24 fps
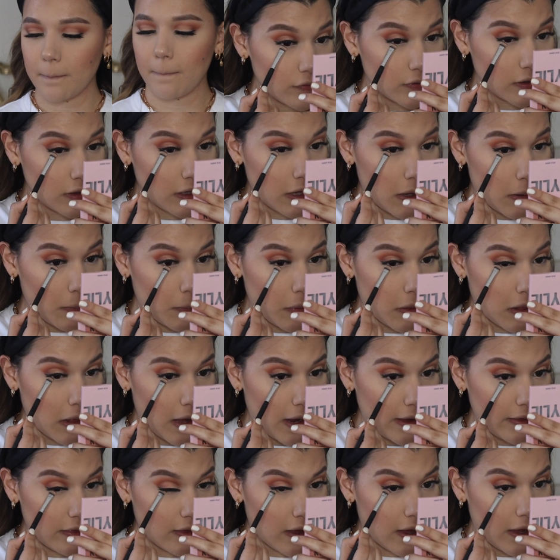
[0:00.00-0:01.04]
Really
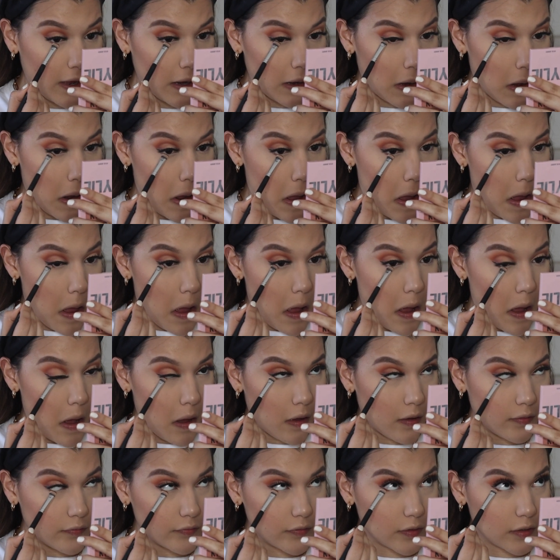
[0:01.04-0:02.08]
apply that
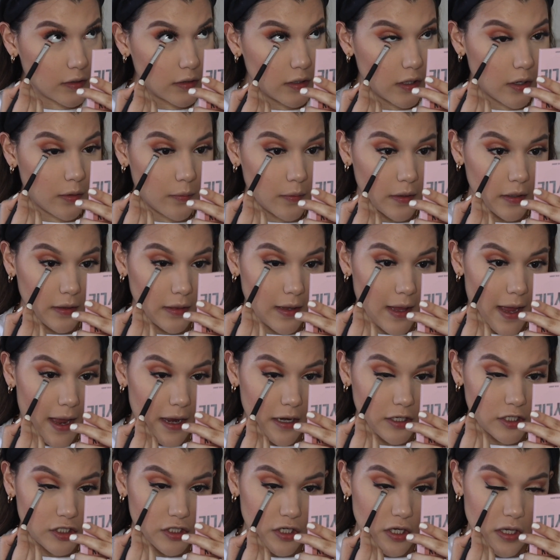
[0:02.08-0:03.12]
on the lower
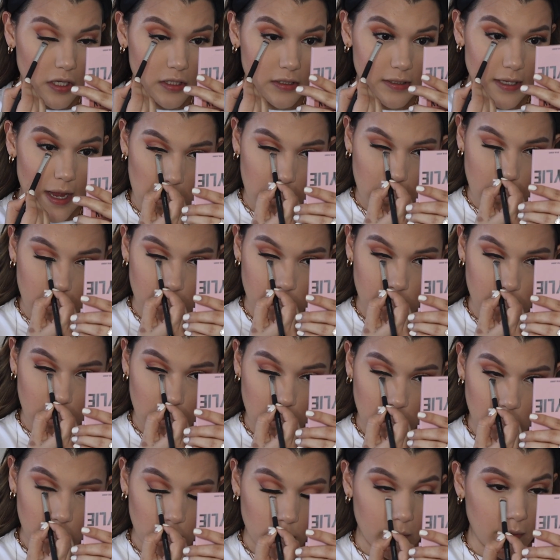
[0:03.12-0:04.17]
lashes. Give me
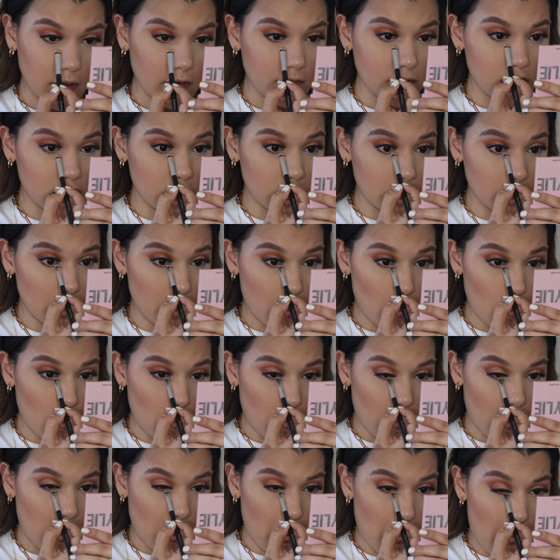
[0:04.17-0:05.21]
a little bit of
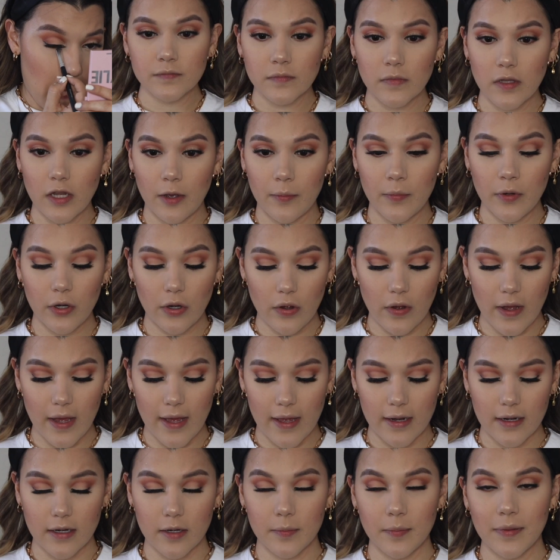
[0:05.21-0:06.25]
smoke. Now I'm gonna go
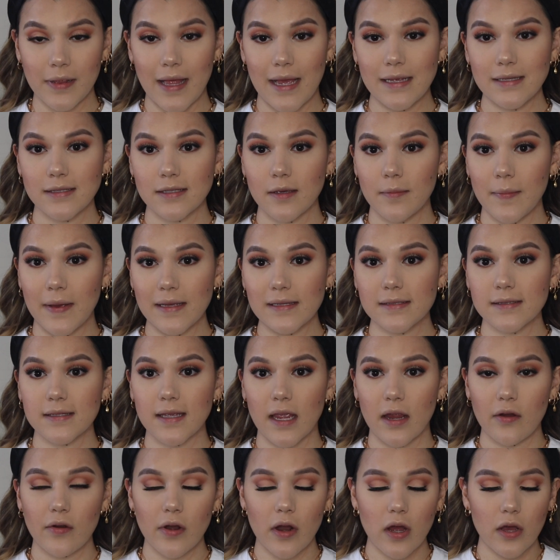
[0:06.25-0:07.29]
ahead and apply some
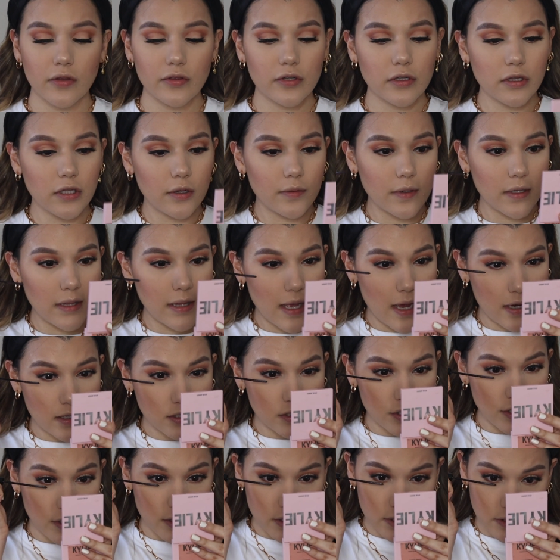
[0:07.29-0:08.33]
mascara on the lower
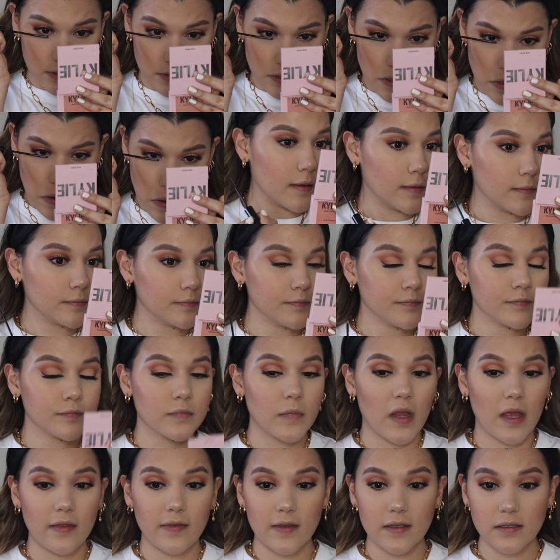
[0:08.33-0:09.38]
lashes.
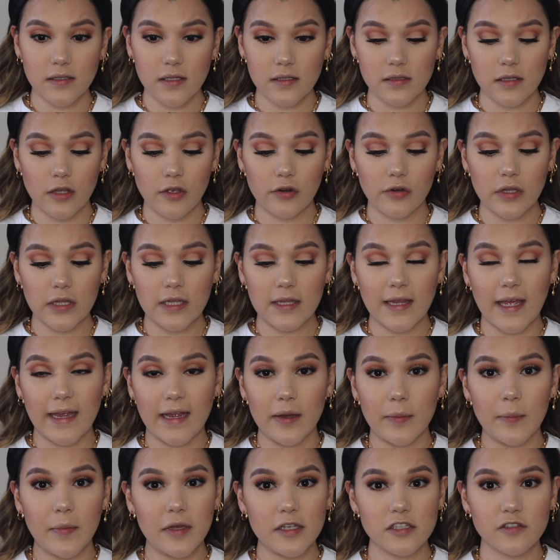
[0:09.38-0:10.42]
And this is literally
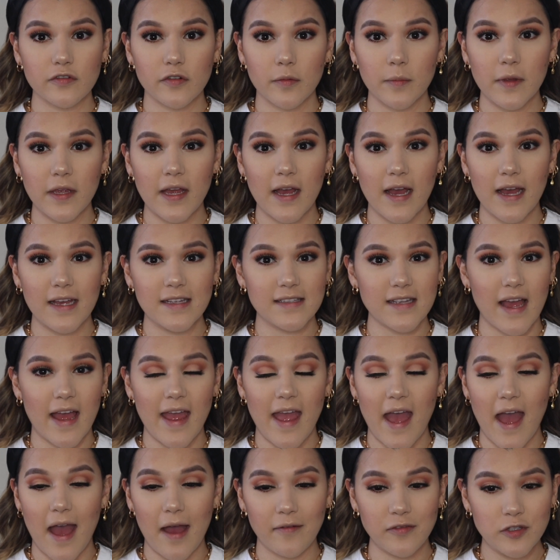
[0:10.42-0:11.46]
like a must for me, guys. I
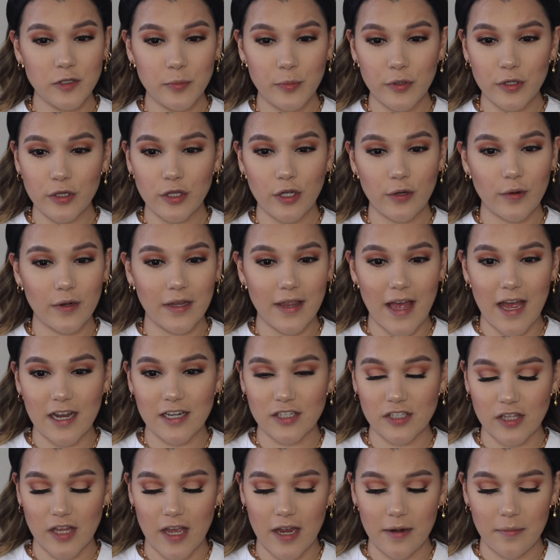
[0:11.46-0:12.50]
have to put lower
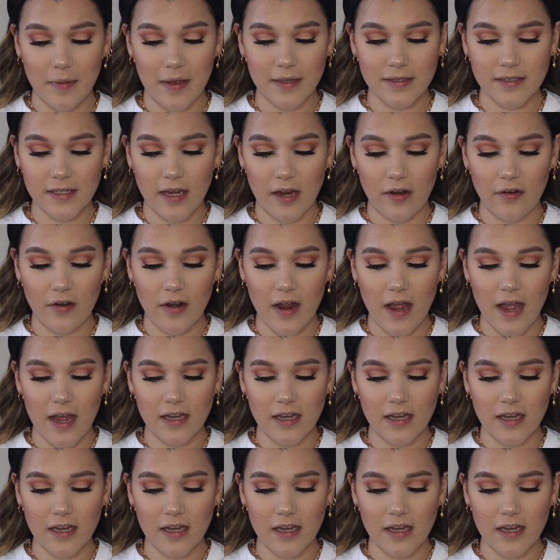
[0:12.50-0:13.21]
lash line mascara.